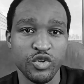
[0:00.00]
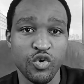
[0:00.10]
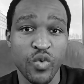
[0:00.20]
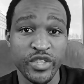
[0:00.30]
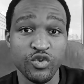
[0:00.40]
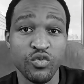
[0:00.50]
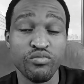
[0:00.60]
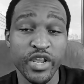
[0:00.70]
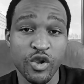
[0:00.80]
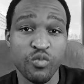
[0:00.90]
When
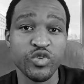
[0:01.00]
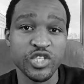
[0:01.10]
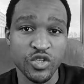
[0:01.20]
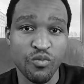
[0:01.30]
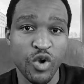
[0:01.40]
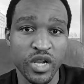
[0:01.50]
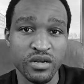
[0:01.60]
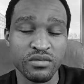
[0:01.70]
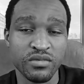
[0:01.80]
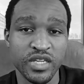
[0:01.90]
you break up with
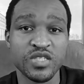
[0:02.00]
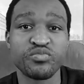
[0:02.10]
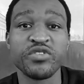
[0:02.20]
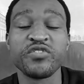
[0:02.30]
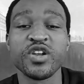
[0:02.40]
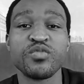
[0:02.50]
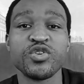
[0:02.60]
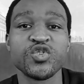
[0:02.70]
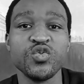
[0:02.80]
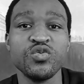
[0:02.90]
someone, it is
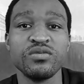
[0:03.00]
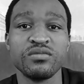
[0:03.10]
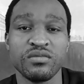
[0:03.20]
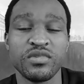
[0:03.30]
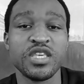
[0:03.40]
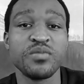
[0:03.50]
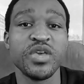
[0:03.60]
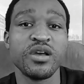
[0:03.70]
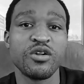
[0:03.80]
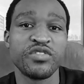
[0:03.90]
preferable to
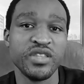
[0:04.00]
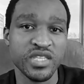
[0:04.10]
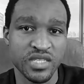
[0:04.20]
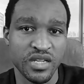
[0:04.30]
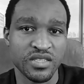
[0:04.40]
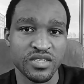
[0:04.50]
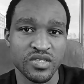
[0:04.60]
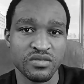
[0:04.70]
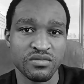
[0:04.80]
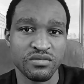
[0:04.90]
keep a healthy
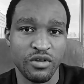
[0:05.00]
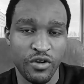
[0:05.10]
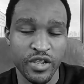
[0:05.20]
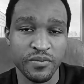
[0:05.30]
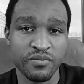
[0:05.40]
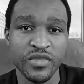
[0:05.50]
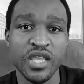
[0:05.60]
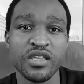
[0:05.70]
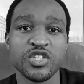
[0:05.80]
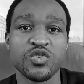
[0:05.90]
distance. All right.
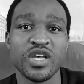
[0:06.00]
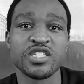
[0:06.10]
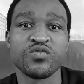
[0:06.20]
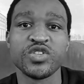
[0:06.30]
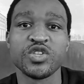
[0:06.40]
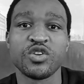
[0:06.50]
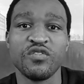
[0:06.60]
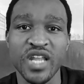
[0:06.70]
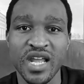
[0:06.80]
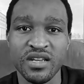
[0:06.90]
So as a
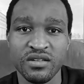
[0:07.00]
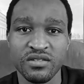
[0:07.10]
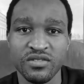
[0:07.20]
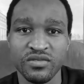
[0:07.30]
result of that,